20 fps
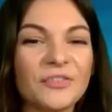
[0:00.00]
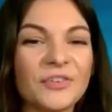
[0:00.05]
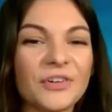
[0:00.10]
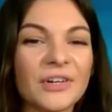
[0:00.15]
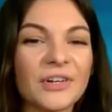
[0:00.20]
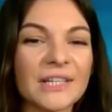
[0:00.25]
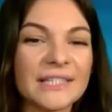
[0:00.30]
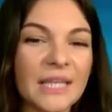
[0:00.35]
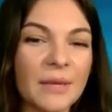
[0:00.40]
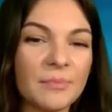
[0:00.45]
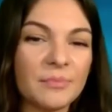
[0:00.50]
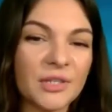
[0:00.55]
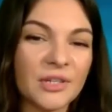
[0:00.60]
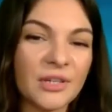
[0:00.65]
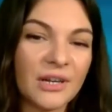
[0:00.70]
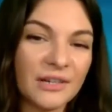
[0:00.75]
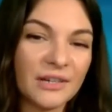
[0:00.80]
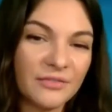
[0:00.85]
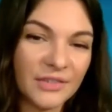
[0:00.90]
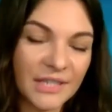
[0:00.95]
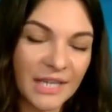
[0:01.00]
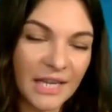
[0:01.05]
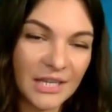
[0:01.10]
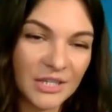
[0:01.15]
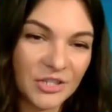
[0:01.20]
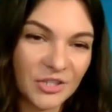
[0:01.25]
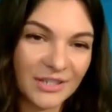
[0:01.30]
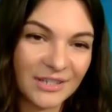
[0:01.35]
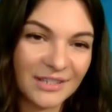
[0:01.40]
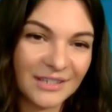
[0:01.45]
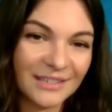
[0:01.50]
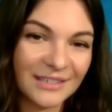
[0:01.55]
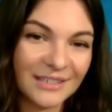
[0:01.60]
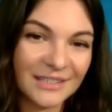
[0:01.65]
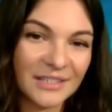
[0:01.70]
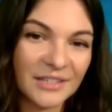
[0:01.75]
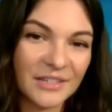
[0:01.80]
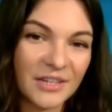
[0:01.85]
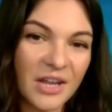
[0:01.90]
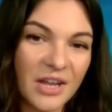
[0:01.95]
accepting our invitation.
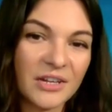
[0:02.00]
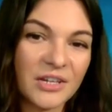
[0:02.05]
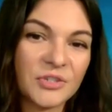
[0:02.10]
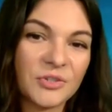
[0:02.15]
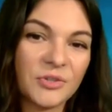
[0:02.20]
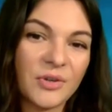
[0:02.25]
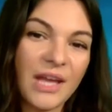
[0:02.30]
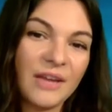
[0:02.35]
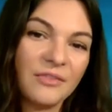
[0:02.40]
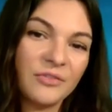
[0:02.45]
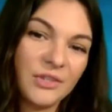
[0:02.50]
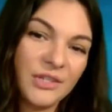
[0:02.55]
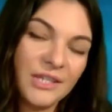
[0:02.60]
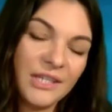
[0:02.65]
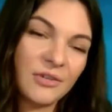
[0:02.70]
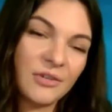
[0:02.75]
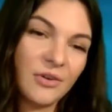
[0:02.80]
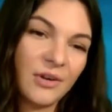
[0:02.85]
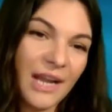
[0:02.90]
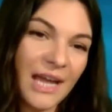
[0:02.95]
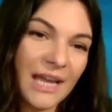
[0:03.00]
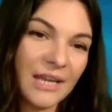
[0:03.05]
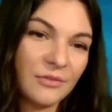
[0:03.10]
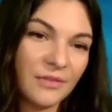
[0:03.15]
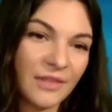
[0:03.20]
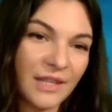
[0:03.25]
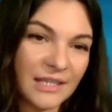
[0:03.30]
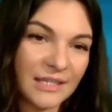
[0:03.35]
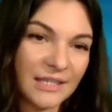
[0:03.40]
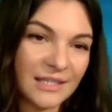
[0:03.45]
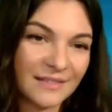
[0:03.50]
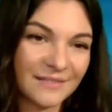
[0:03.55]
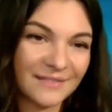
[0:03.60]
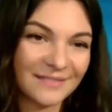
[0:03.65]
It's an honor to have you here online with us.